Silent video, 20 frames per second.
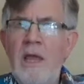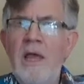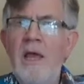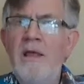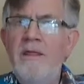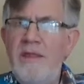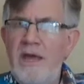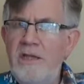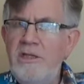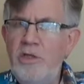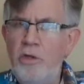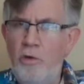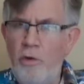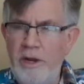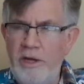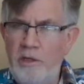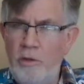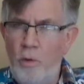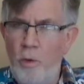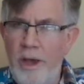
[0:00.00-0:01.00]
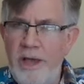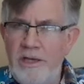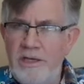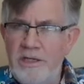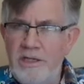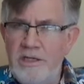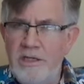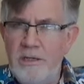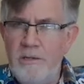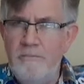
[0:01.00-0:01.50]
That's a great
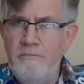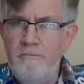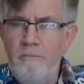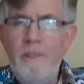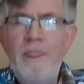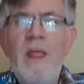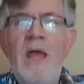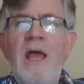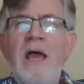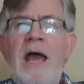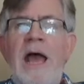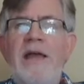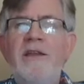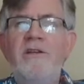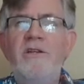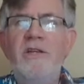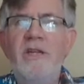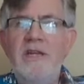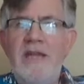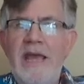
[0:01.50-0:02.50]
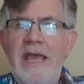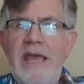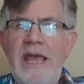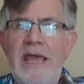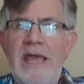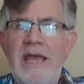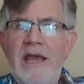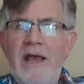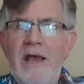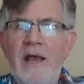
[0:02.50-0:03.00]
question. And
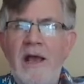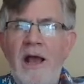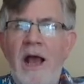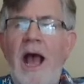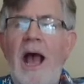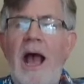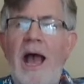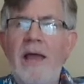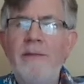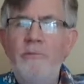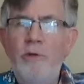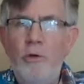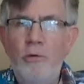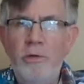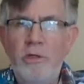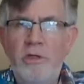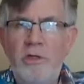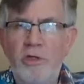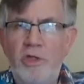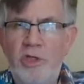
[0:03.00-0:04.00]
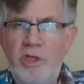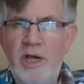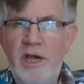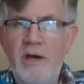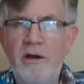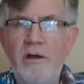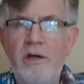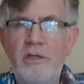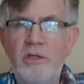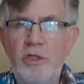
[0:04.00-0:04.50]
today, I'm going to
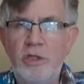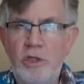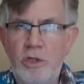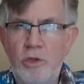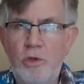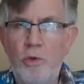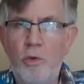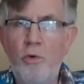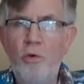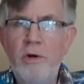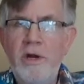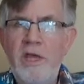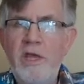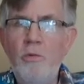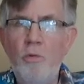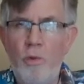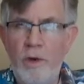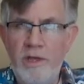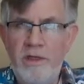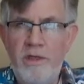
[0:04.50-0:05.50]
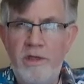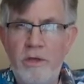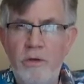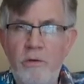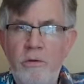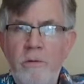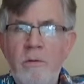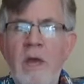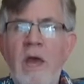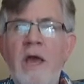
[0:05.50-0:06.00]
share a story with you
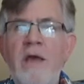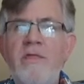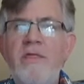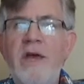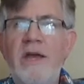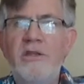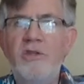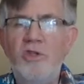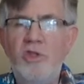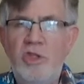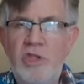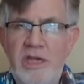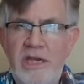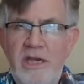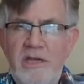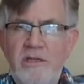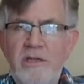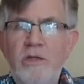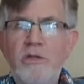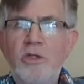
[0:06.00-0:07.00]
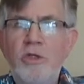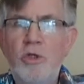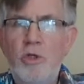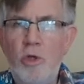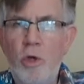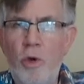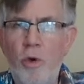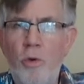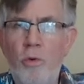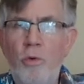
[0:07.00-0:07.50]
that Jesus
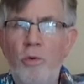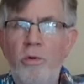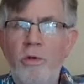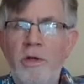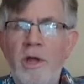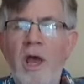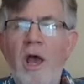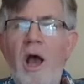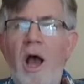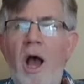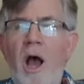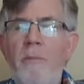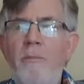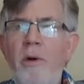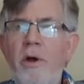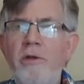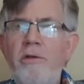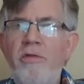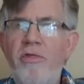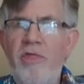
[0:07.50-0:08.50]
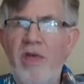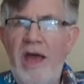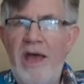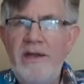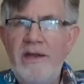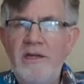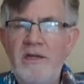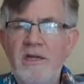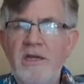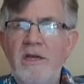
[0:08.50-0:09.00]
told about
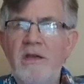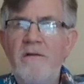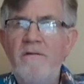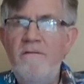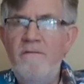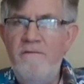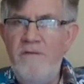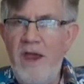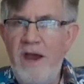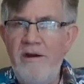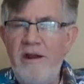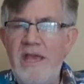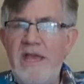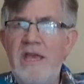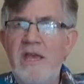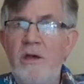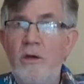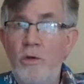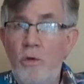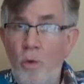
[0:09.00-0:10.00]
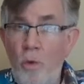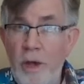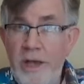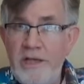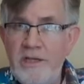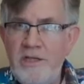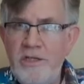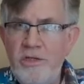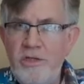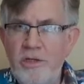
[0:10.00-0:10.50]
that very
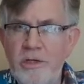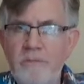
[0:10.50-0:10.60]
question.